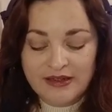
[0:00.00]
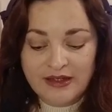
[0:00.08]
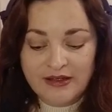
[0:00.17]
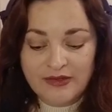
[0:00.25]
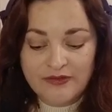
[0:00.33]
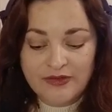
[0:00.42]

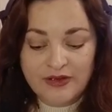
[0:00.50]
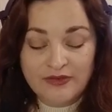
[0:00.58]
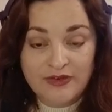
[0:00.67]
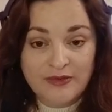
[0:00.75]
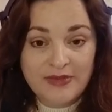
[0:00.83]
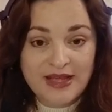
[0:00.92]
of
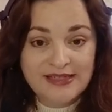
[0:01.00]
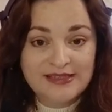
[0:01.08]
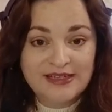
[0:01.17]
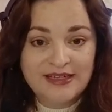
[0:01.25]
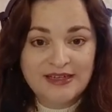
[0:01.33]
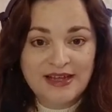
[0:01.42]
our
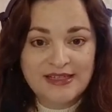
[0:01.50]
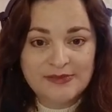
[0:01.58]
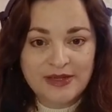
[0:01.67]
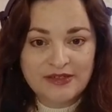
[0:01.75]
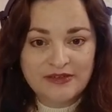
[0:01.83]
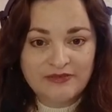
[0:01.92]
masculine
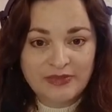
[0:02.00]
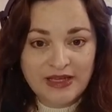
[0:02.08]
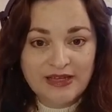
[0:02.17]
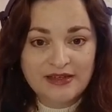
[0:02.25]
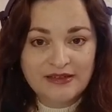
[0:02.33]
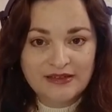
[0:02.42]
aspect of
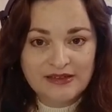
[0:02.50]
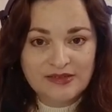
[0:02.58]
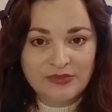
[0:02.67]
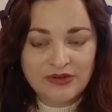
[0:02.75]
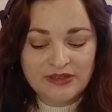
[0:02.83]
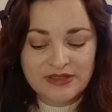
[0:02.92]
being in this
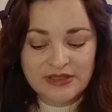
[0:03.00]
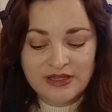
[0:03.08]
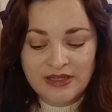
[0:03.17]
world,